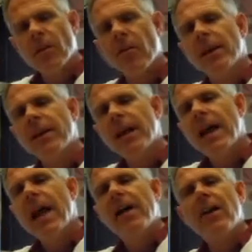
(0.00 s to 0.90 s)
All right?
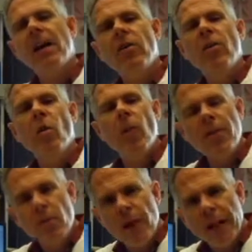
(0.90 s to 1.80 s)
And then when
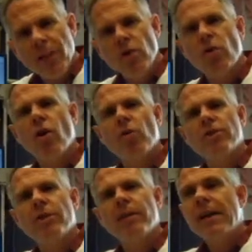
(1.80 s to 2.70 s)
they're ready, you'll
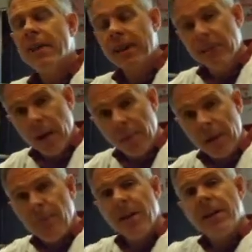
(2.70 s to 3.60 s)
coach them. They can take a
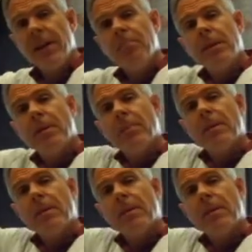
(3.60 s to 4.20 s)
big breath in, big,